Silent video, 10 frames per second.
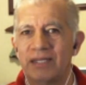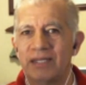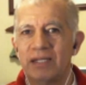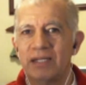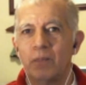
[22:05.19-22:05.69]

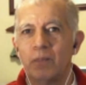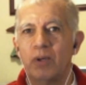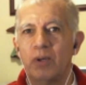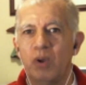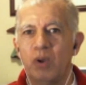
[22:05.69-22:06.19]
But
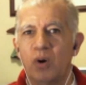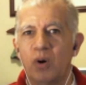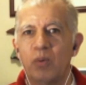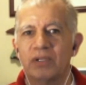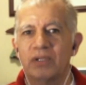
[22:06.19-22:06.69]

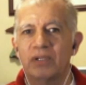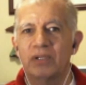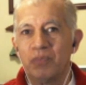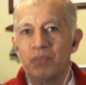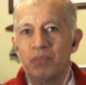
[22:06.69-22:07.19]
not when you
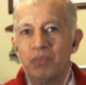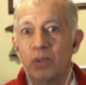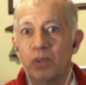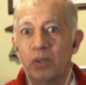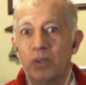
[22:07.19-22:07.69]
really
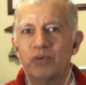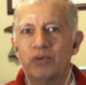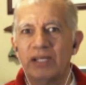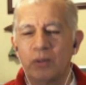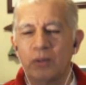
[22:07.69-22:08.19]
wants to
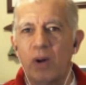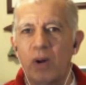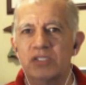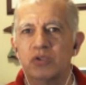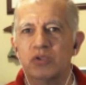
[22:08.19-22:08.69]
put
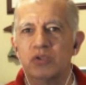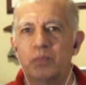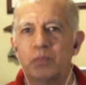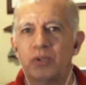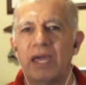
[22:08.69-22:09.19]

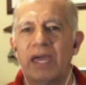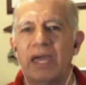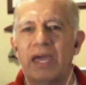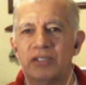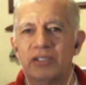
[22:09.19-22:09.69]
energy right there.
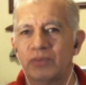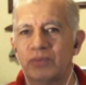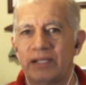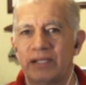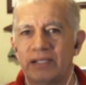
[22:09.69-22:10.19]

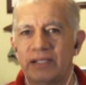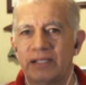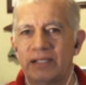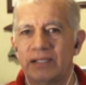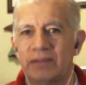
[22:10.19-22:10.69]

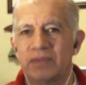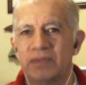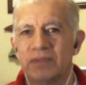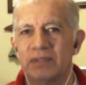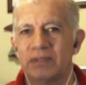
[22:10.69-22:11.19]

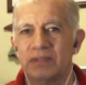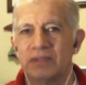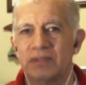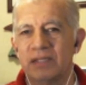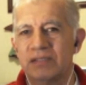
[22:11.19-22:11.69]
That's it.
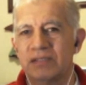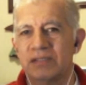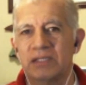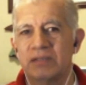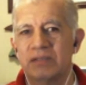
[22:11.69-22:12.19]
Very
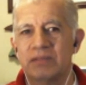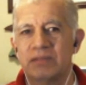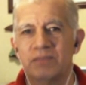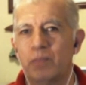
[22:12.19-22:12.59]
important.